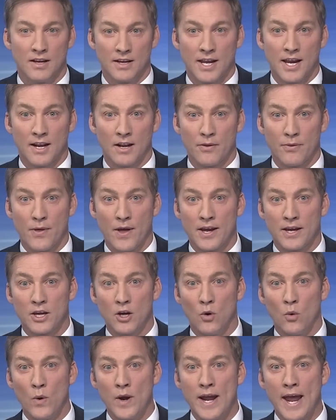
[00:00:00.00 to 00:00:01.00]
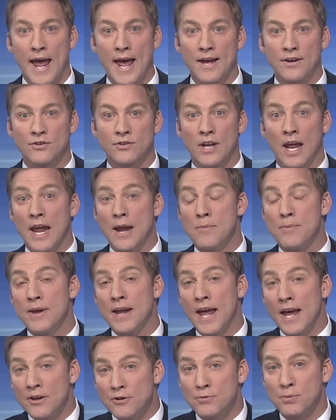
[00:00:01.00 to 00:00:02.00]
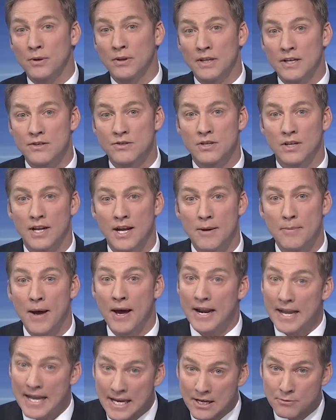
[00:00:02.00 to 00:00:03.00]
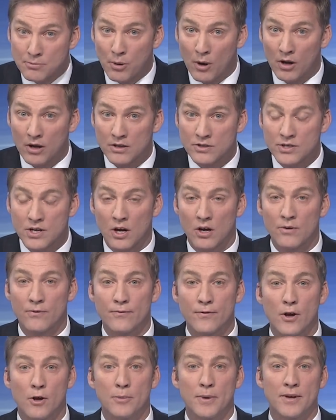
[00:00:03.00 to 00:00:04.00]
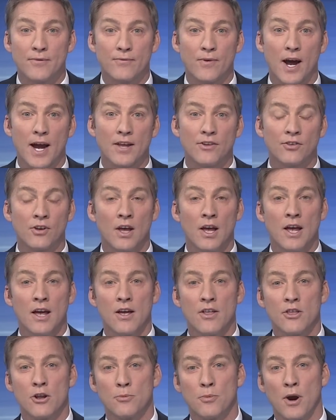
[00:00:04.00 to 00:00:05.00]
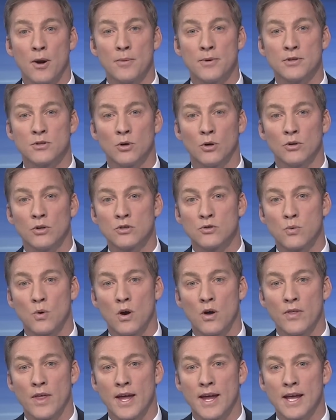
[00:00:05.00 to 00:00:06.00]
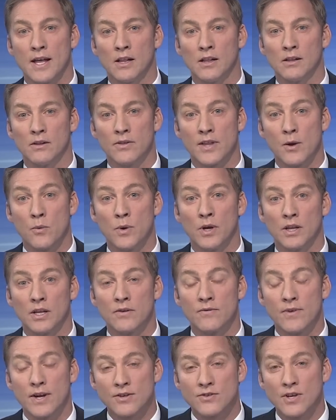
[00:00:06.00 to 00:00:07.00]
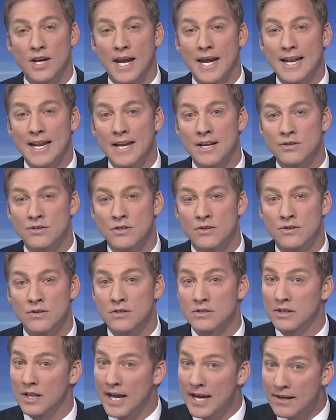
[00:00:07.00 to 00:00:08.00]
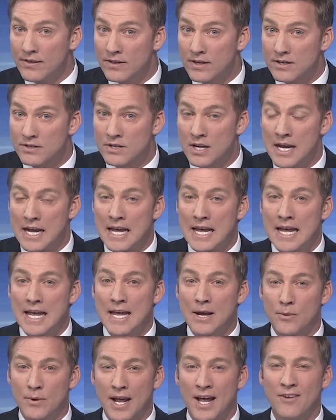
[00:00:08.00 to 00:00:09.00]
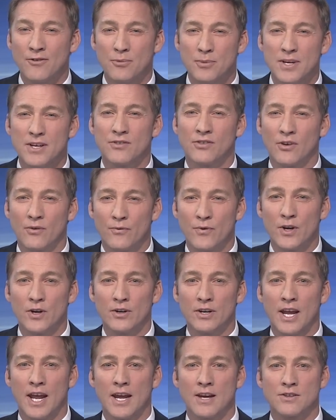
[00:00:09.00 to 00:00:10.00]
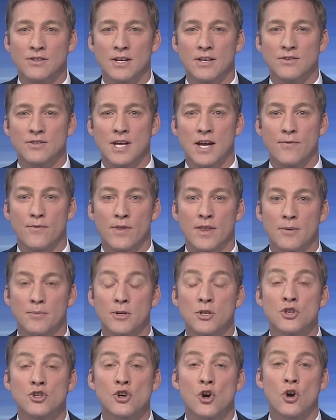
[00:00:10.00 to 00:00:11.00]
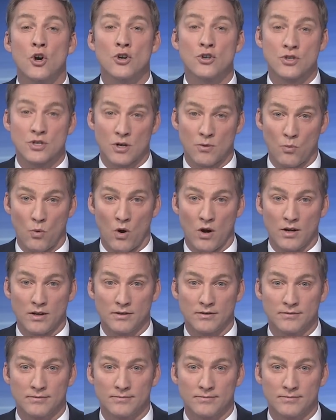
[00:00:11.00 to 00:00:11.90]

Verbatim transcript: Kayla, thank you. We asked APS police today about its policy on filming fights. The department told us while they, they will investigate instances like this, it would have to be a severe case, they say, for them to charge someone.